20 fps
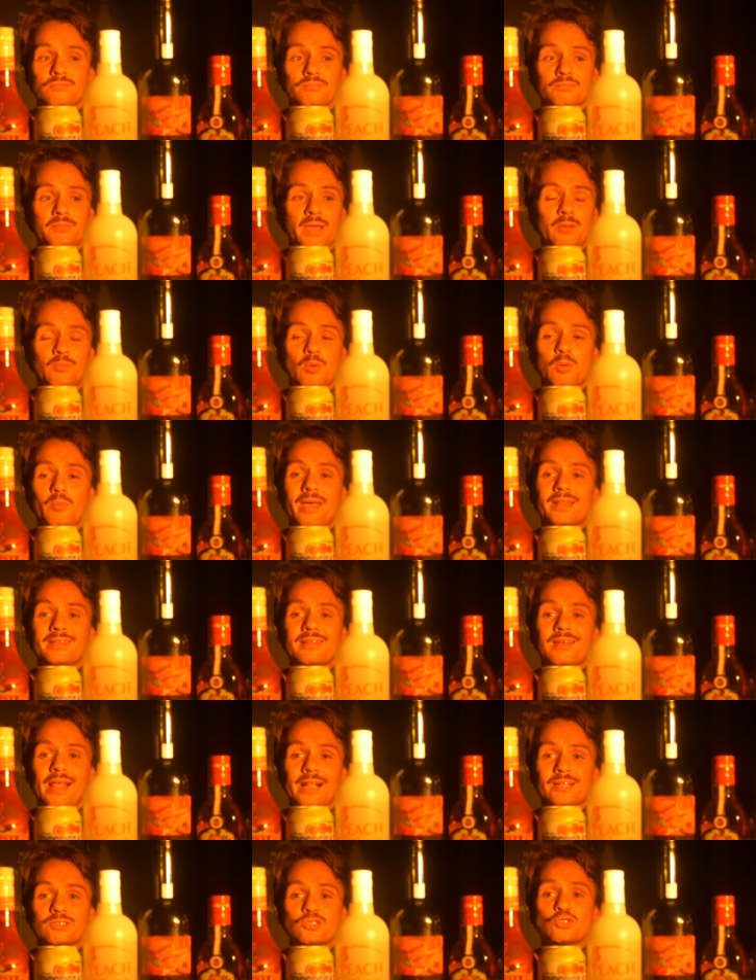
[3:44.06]
make my mental
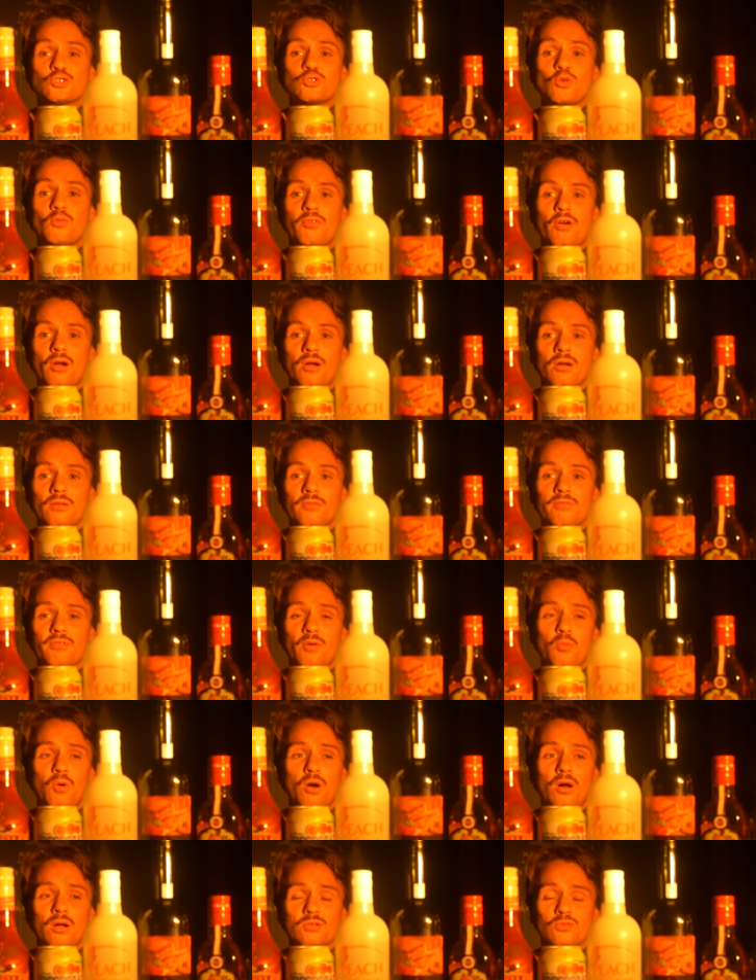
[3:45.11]
health suffer for
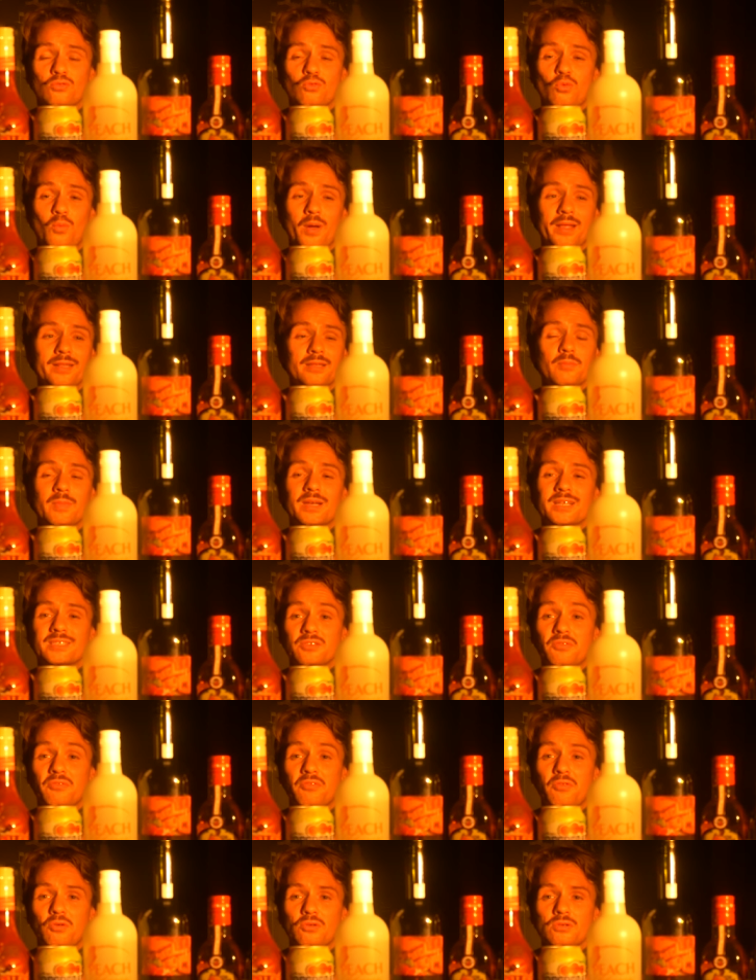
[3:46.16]
what 20 minutes
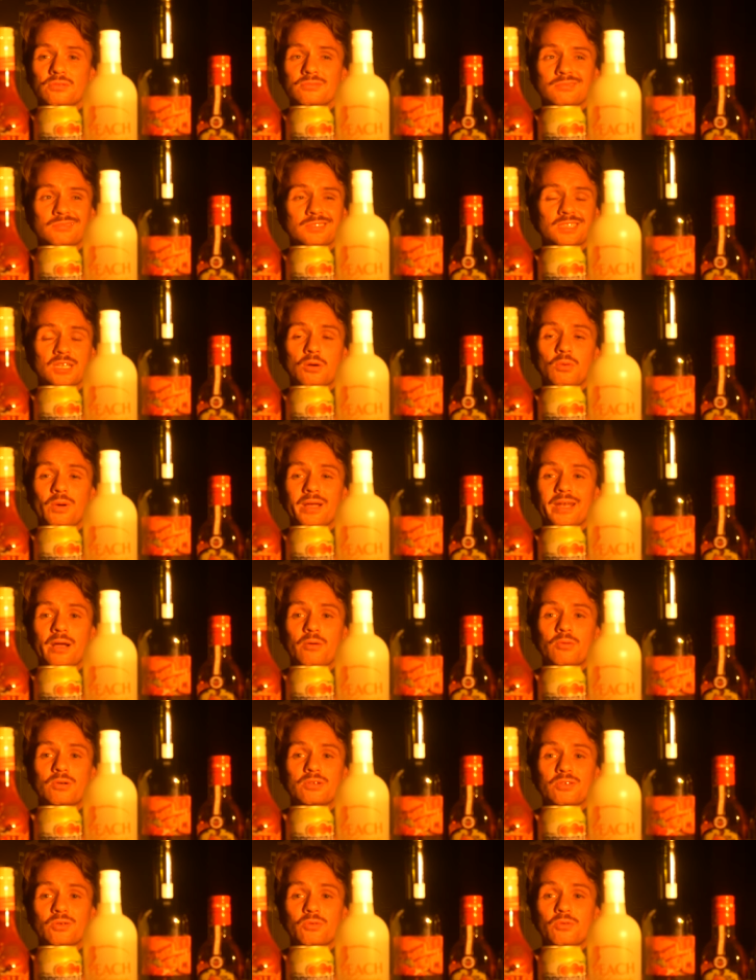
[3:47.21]
of fun, you know, an
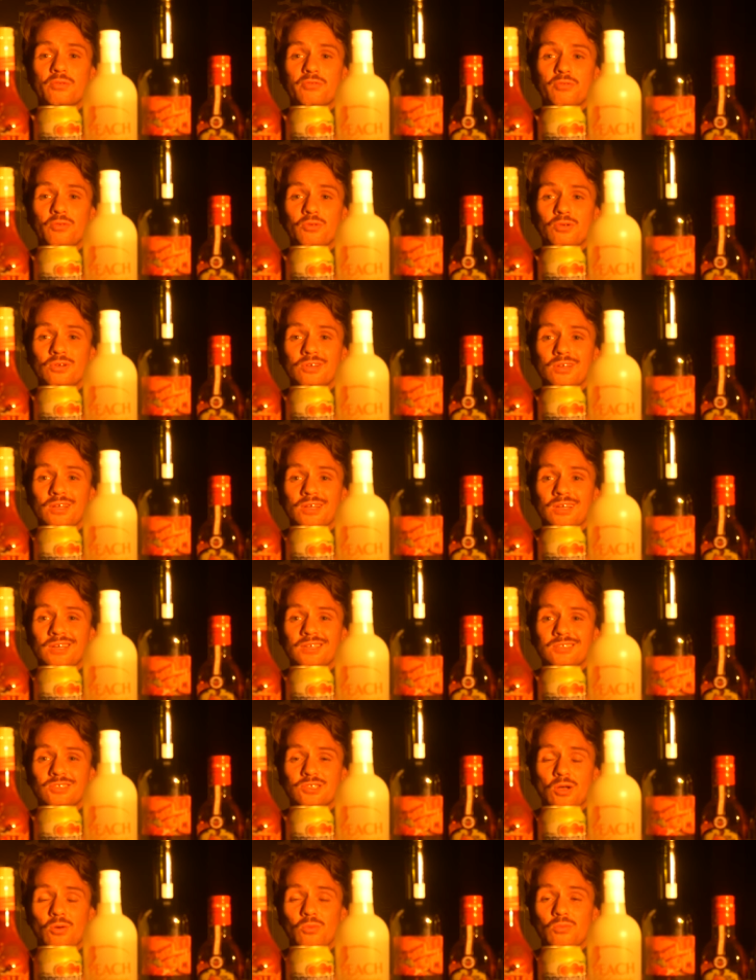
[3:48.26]
hour or two of fun.
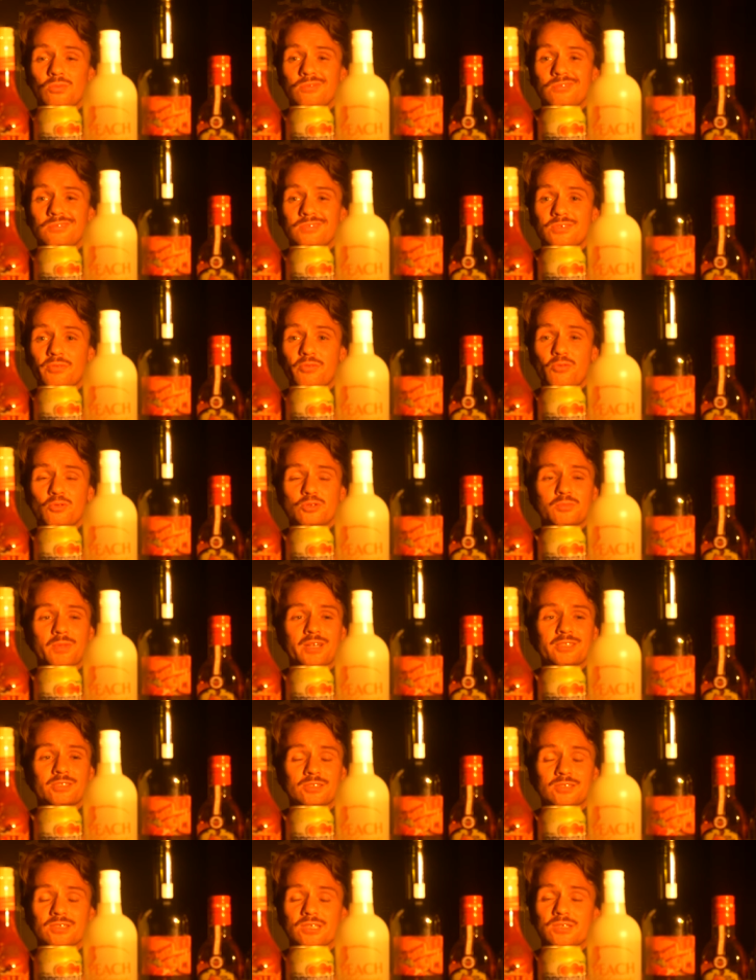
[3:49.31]
So the first
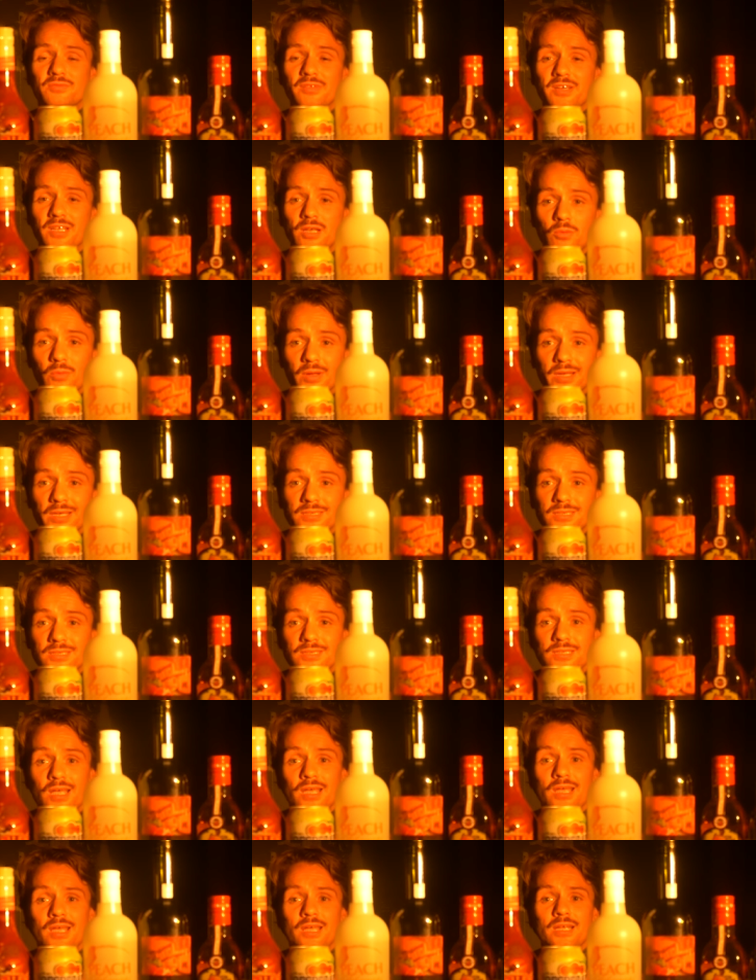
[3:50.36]
message in this video is
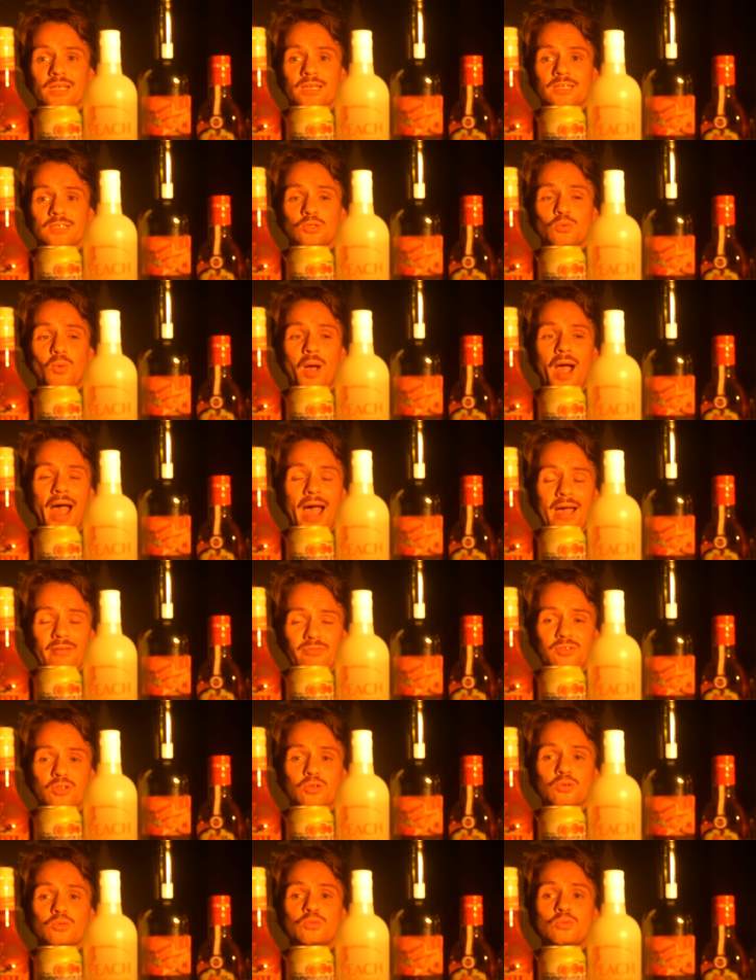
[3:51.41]
you have
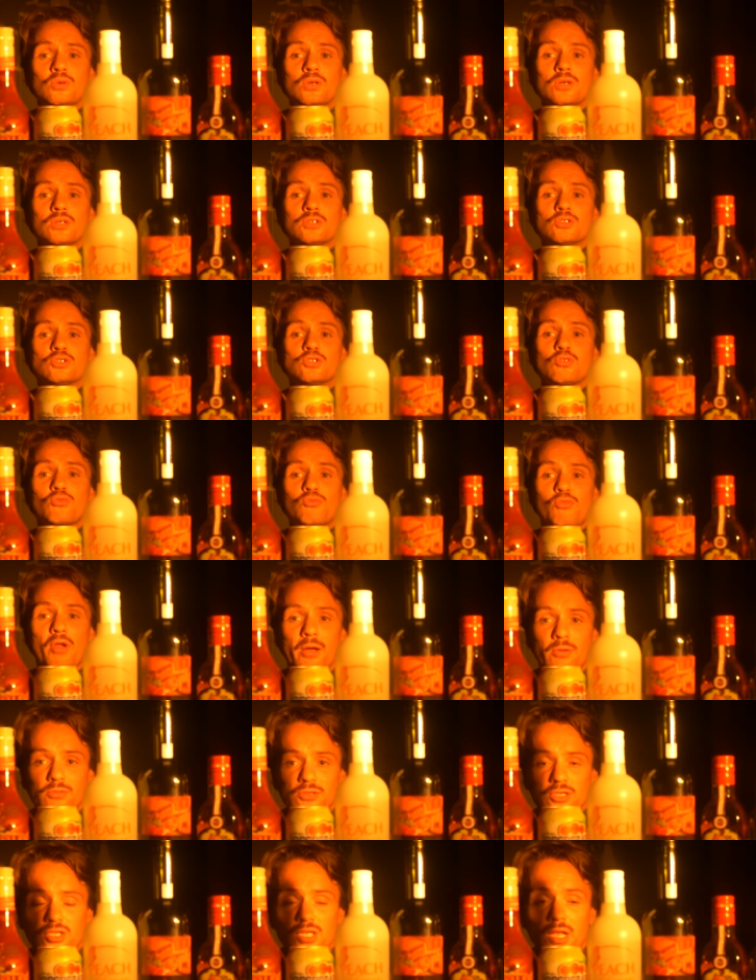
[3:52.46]
to
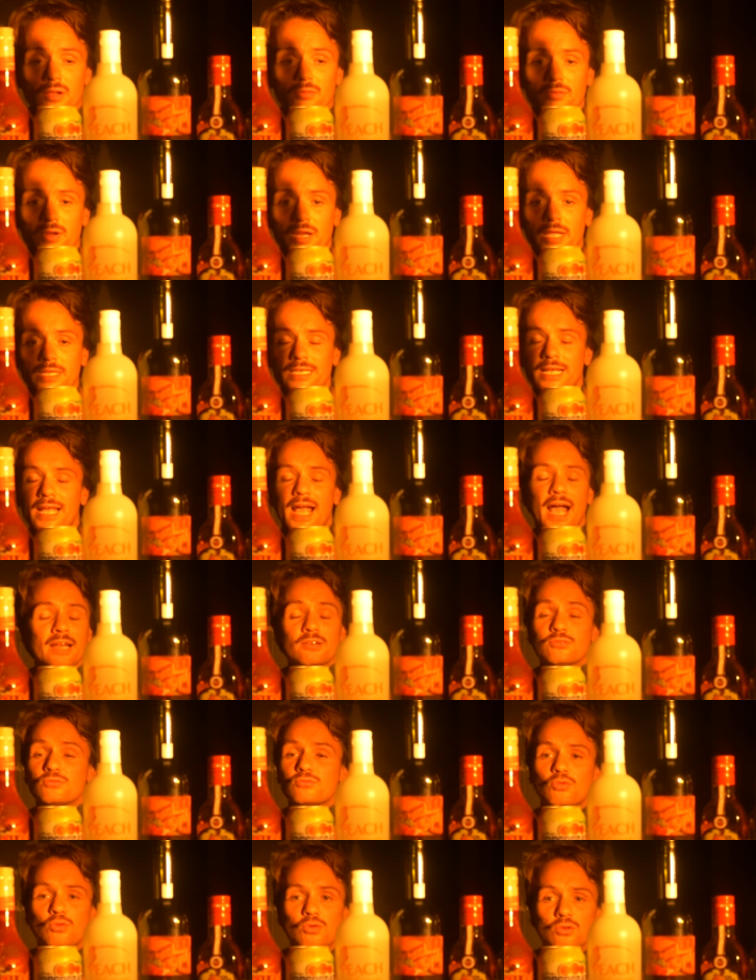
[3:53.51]
surround yourself with it. You
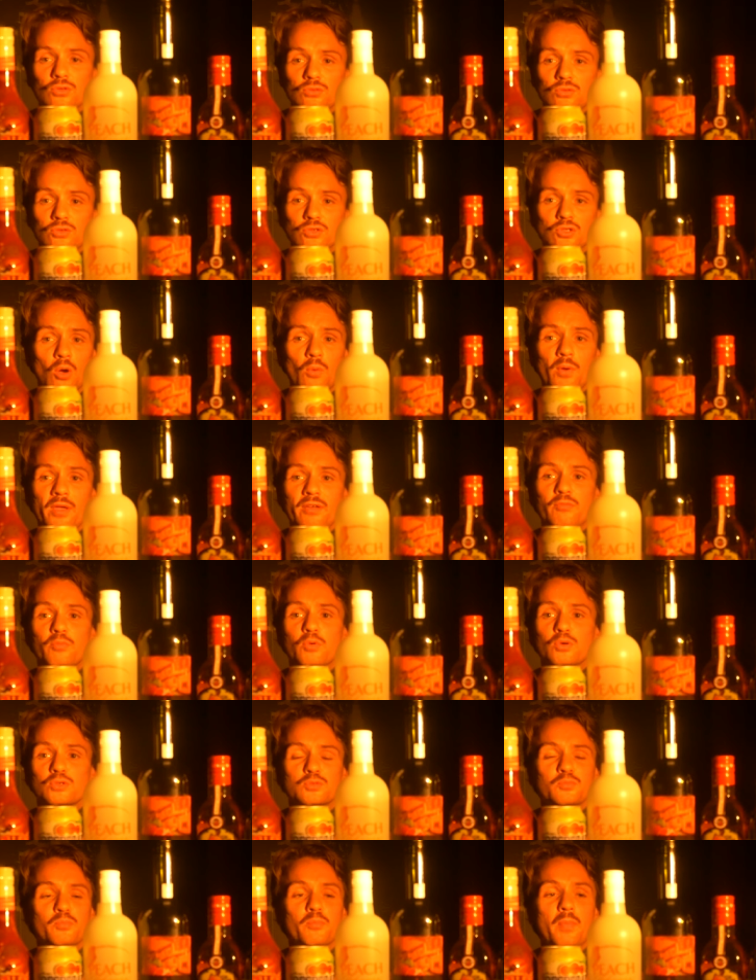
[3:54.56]
can't run. There's no if
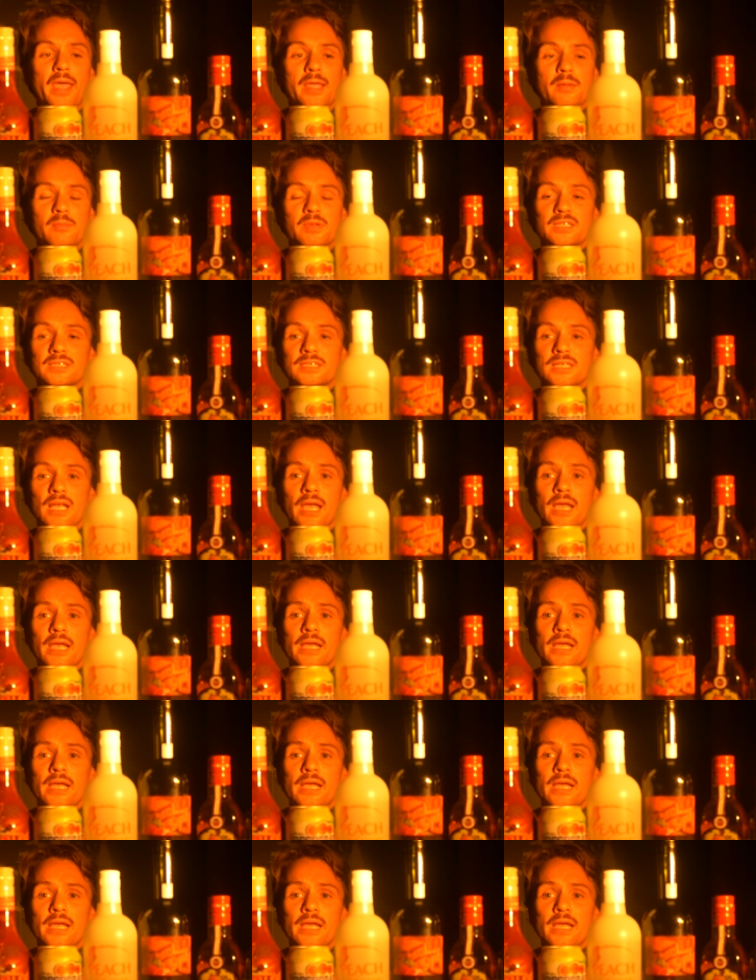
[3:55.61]
buts maybes.